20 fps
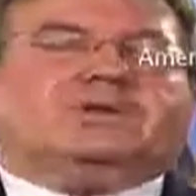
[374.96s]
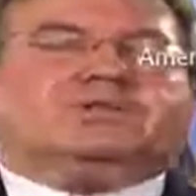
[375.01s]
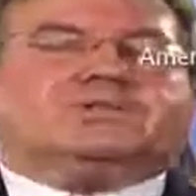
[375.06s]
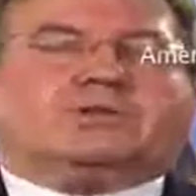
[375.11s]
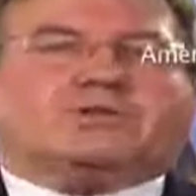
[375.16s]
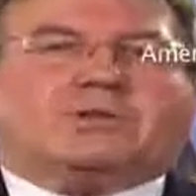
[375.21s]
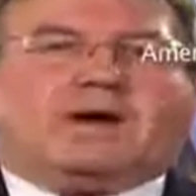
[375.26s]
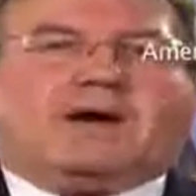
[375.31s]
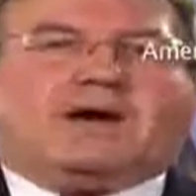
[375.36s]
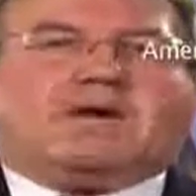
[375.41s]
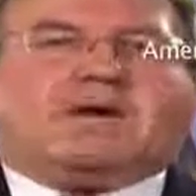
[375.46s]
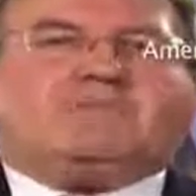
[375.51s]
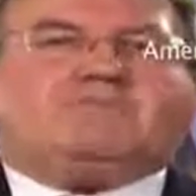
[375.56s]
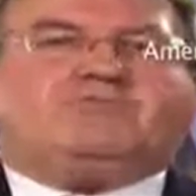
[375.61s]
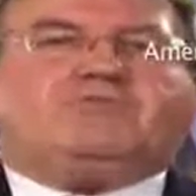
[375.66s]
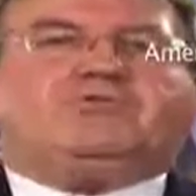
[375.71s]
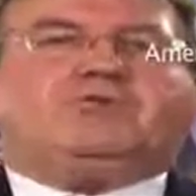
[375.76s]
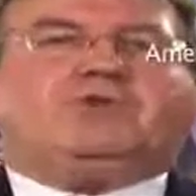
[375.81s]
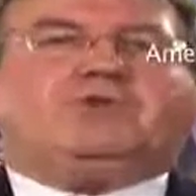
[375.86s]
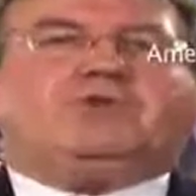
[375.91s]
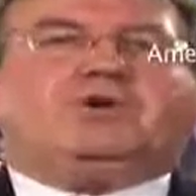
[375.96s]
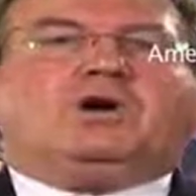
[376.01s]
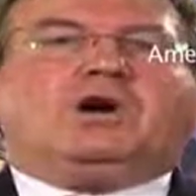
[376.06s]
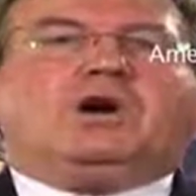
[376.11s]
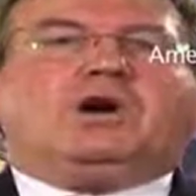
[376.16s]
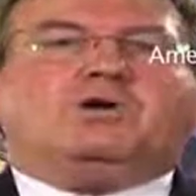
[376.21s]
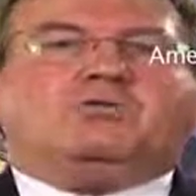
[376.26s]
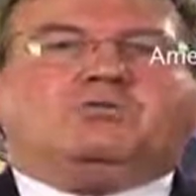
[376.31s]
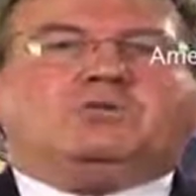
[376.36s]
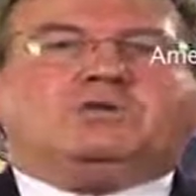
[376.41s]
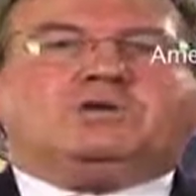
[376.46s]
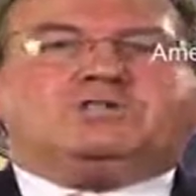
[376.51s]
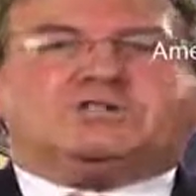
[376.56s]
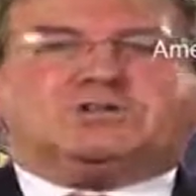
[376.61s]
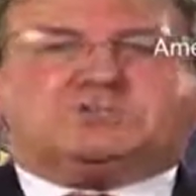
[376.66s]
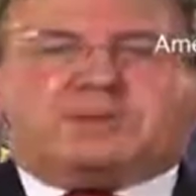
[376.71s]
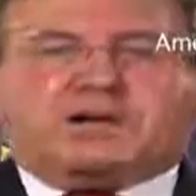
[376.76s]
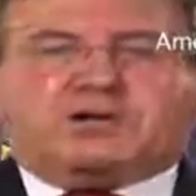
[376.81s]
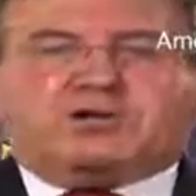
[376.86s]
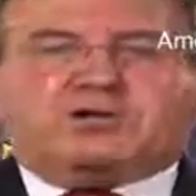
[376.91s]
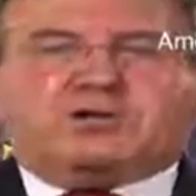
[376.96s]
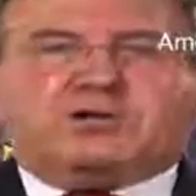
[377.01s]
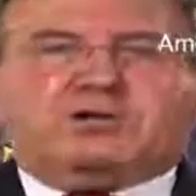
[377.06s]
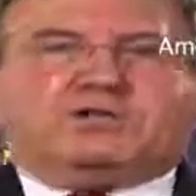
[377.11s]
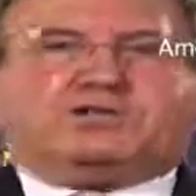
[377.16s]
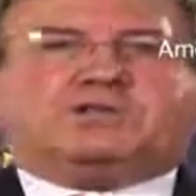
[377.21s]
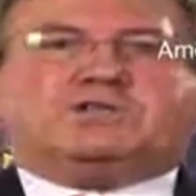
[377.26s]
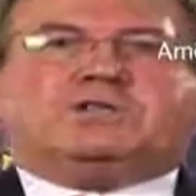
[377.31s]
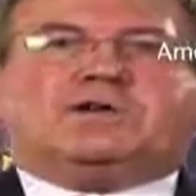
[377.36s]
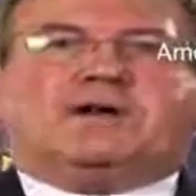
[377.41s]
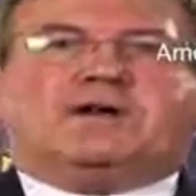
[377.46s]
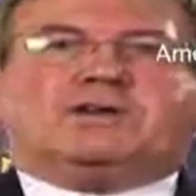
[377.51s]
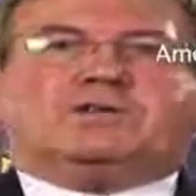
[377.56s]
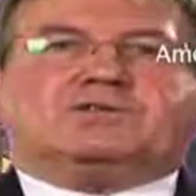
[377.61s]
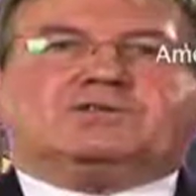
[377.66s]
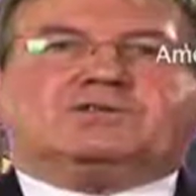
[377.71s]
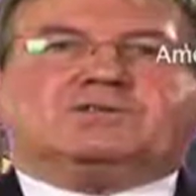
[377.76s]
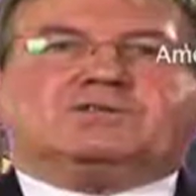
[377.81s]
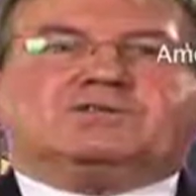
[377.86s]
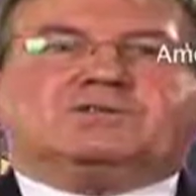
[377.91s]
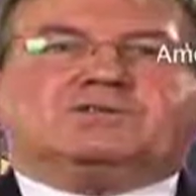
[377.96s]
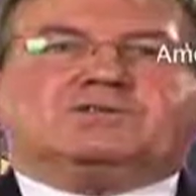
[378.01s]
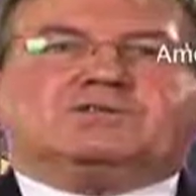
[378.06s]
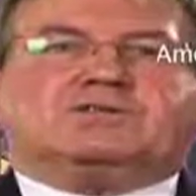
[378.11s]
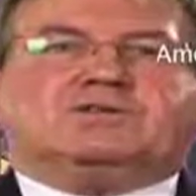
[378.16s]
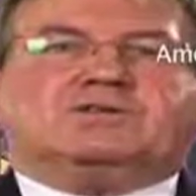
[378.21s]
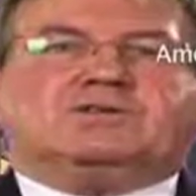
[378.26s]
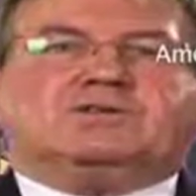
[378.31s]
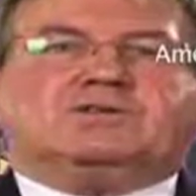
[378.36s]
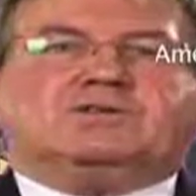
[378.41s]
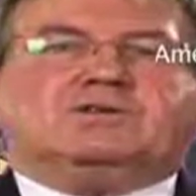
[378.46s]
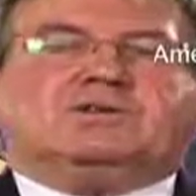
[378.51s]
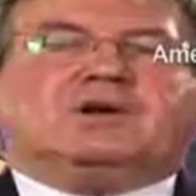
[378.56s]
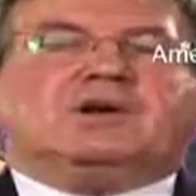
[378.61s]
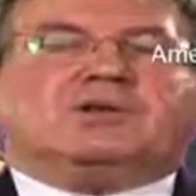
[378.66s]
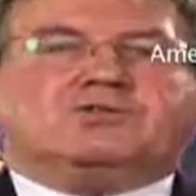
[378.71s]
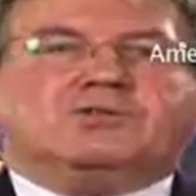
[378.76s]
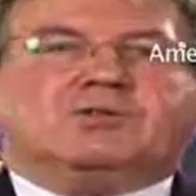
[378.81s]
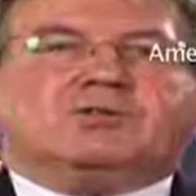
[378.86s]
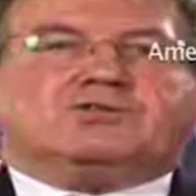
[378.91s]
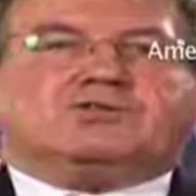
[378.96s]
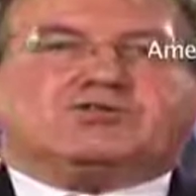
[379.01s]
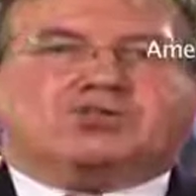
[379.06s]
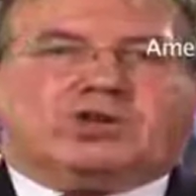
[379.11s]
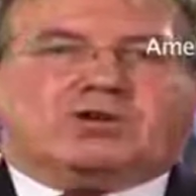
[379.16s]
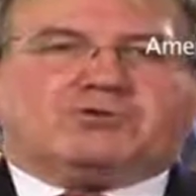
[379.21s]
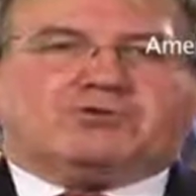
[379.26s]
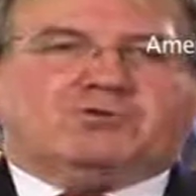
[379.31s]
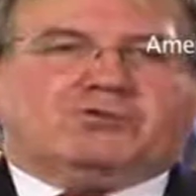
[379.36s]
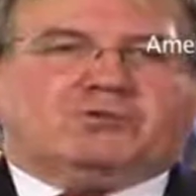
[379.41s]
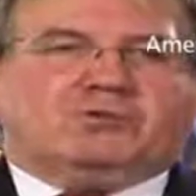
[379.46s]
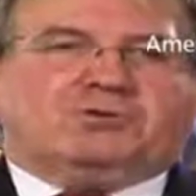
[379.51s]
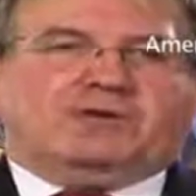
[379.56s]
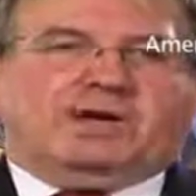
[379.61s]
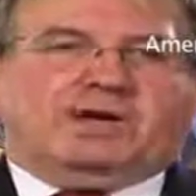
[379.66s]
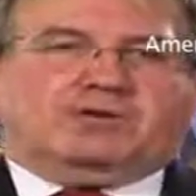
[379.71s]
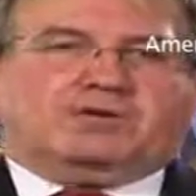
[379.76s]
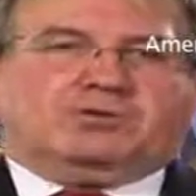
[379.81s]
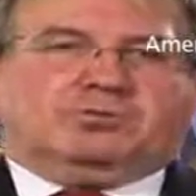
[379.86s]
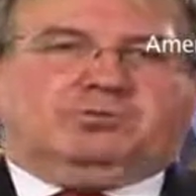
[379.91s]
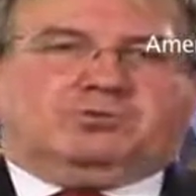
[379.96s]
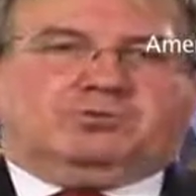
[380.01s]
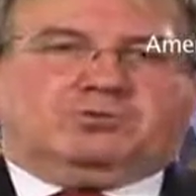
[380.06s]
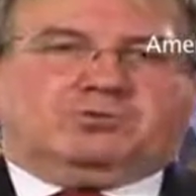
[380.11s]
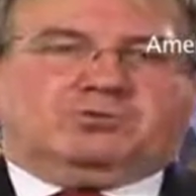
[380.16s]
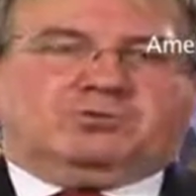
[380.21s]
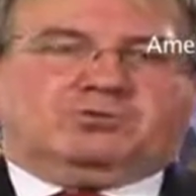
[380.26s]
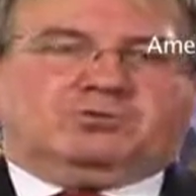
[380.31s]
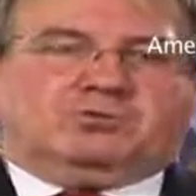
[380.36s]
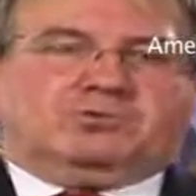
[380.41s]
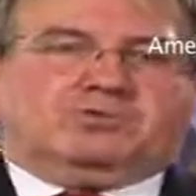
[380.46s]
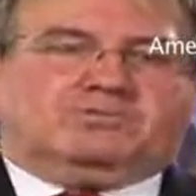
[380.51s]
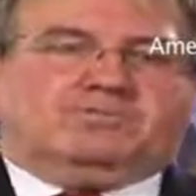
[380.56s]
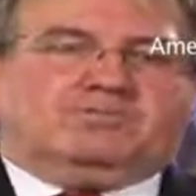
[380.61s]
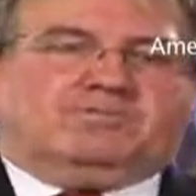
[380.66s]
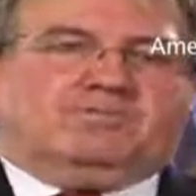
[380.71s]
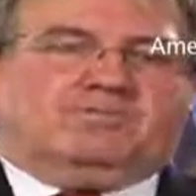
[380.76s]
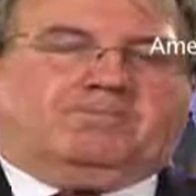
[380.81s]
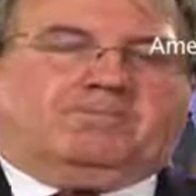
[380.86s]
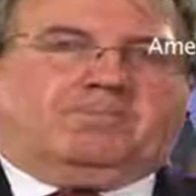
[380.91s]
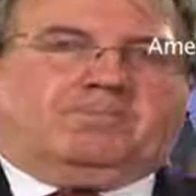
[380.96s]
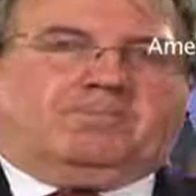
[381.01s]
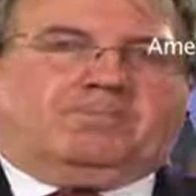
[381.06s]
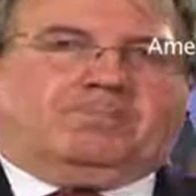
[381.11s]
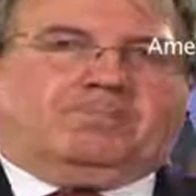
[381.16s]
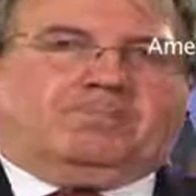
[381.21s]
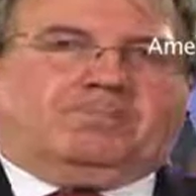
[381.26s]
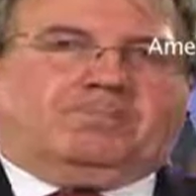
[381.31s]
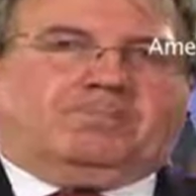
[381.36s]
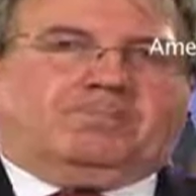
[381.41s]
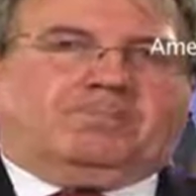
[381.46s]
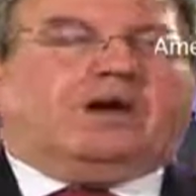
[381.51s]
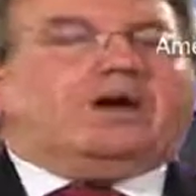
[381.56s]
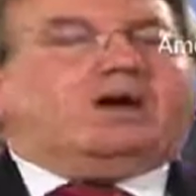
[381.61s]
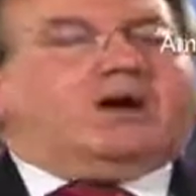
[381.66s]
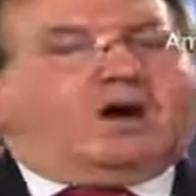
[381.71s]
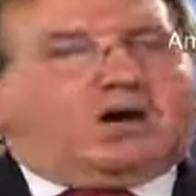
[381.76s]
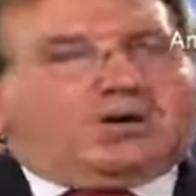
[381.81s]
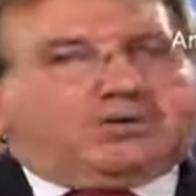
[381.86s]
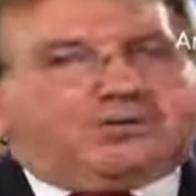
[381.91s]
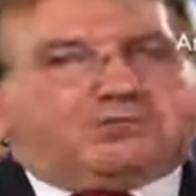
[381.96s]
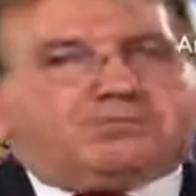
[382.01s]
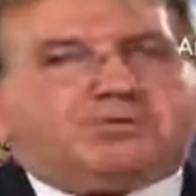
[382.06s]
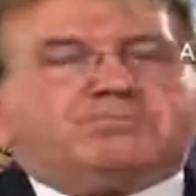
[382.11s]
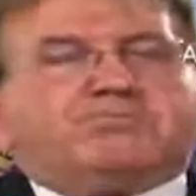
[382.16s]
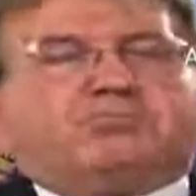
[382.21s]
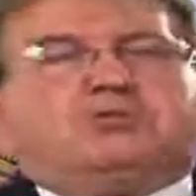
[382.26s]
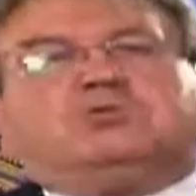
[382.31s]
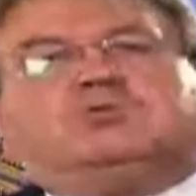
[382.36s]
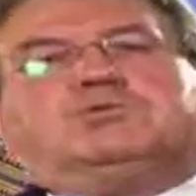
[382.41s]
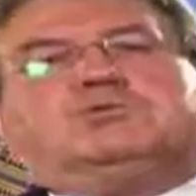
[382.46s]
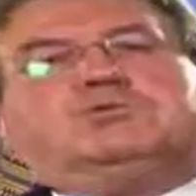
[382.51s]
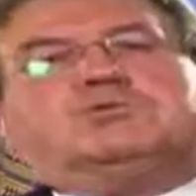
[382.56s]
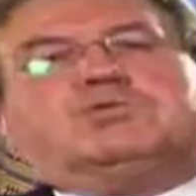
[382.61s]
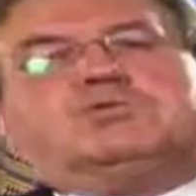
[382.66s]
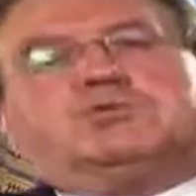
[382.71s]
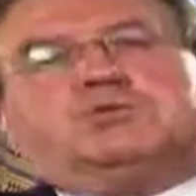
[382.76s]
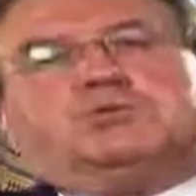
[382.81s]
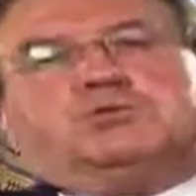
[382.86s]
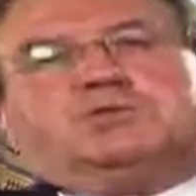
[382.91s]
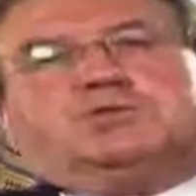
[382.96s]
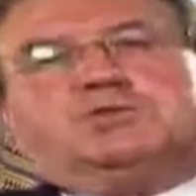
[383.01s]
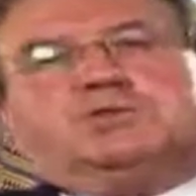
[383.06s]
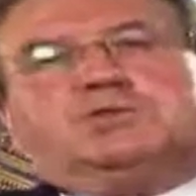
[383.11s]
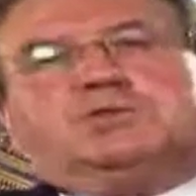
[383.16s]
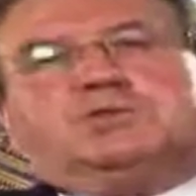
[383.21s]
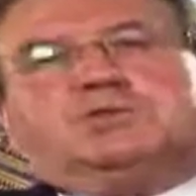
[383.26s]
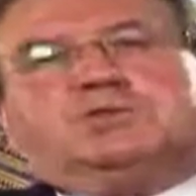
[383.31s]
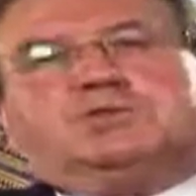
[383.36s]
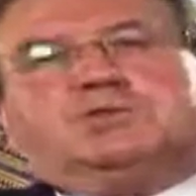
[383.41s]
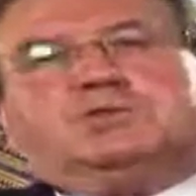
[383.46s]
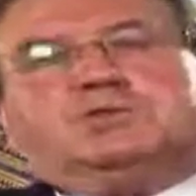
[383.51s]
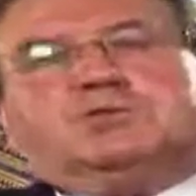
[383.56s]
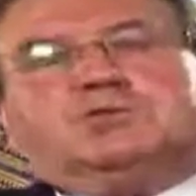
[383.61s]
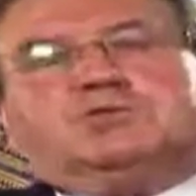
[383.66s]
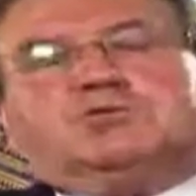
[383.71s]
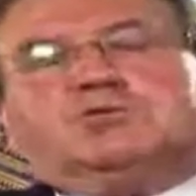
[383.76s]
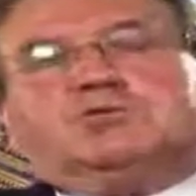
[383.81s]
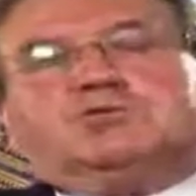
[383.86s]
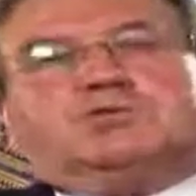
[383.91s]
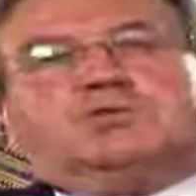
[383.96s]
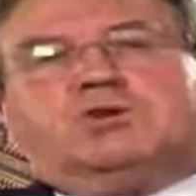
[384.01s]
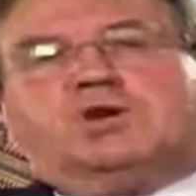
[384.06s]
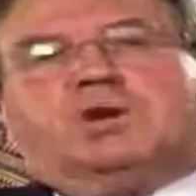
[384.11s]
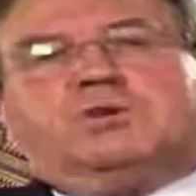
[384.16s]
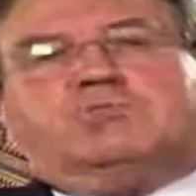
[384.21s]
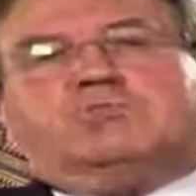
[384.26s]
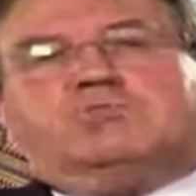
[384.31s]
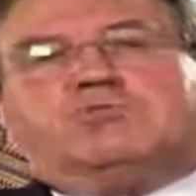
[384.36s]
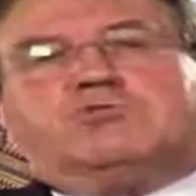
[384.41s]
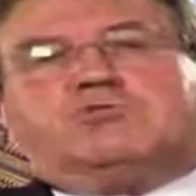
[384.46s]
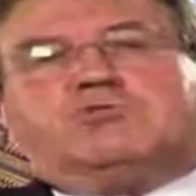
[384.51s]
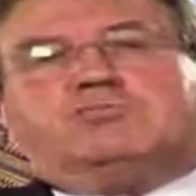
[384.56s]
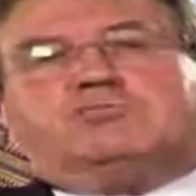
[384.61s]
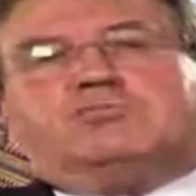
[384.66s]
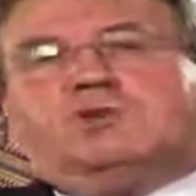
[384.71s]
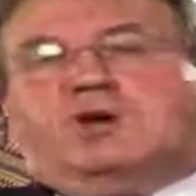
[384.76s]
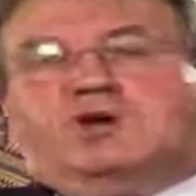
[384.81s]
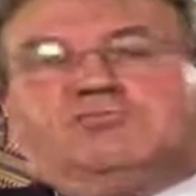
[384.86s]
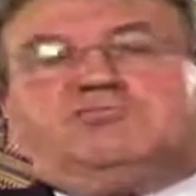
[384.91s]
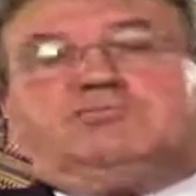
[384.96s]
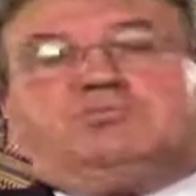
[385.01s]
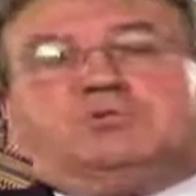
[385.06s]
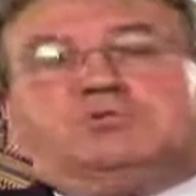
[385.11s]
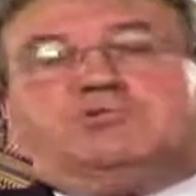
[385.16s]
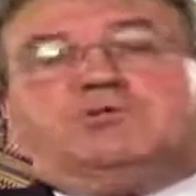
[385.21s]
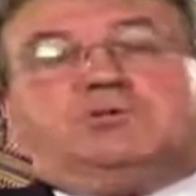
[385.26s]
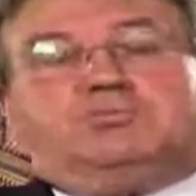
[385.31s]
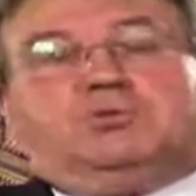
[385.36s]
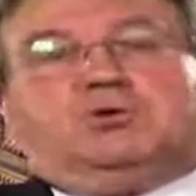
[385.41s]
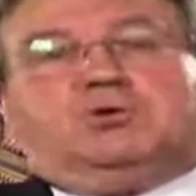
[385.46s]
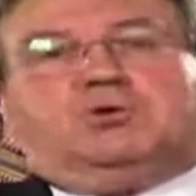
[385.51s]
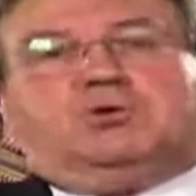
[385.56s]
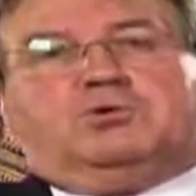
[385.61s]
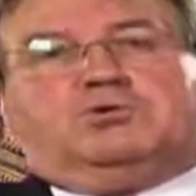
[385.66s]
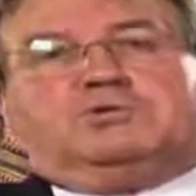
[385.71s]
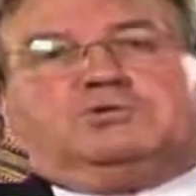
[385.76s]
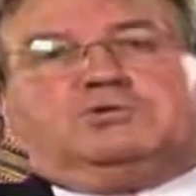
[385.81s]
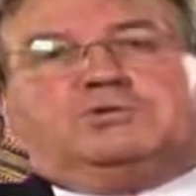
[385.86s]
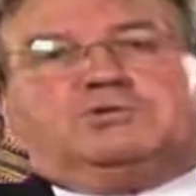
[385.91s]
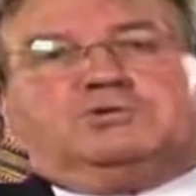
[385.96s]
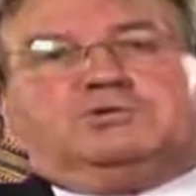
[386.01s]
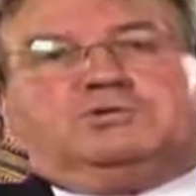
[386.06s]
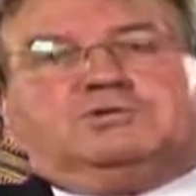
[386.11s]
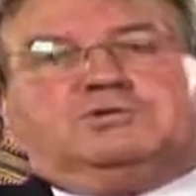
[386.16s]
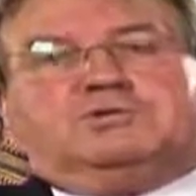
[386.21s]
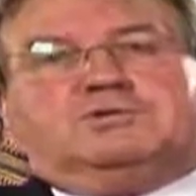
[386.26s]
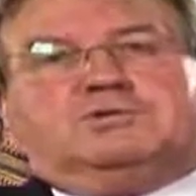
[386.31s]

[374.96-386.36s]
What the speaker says: So aim for only specialist texts and not general textbooks. Other important sources could come from government reports.